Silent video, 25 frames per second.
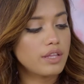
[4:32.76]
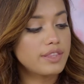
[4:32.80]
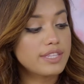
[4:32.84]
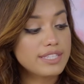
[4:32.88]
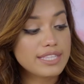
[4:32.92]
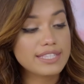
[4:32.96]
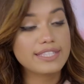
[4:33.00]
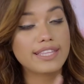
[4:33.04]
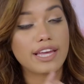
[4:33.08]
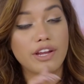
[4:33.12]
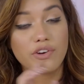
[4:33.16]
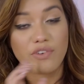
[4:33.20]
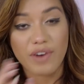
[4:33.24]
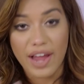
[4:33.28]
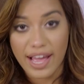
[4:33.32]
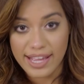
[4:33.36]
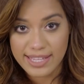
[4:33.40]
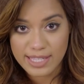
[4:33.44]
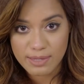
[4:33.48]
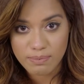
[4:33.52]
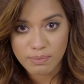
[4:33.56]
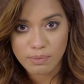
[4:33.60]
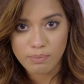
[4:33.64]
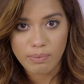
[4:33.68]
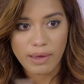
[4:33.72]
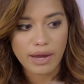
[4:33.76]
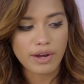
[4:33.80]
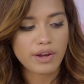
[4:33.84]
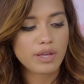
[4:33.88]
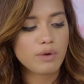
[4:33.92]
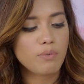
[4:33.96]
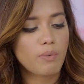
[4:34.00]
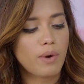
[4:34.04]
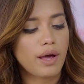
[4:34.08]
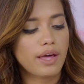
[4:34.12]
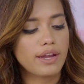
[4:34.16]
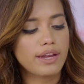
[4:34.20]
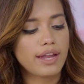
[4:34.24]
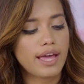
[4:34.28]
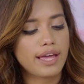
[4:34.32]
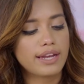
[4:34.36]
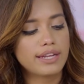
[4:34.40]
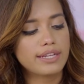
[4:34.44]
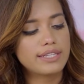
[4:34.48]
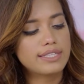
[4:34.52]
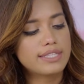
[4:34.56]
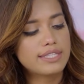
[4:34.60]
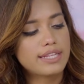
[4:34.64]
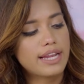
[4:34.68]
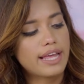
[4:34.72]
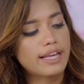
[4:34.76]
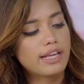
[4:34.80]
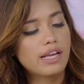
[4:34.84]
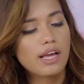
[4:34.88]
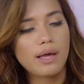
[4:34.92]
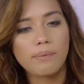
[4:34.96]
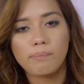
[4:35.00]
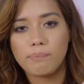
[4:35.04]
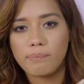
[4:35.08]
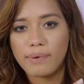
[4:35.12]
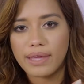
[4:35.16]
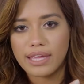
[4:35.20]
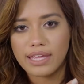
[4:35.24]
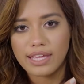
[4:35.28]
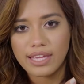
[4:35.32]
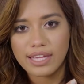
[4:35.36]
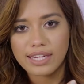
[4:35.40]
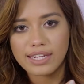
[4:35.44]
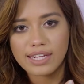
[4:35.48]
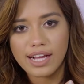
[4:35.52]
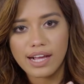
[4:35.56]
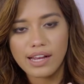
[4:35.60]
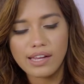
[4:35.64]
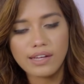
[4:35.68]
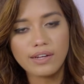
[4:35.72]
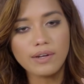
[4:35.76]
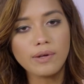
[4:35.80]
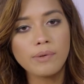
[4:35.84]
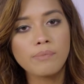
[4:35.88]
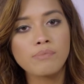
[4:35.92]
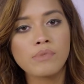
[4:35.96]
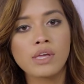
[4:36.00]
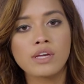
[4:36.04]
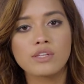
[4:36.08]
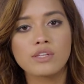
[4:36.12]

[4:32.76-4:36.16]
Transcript: This is their raspberry one, and it's like pink in color.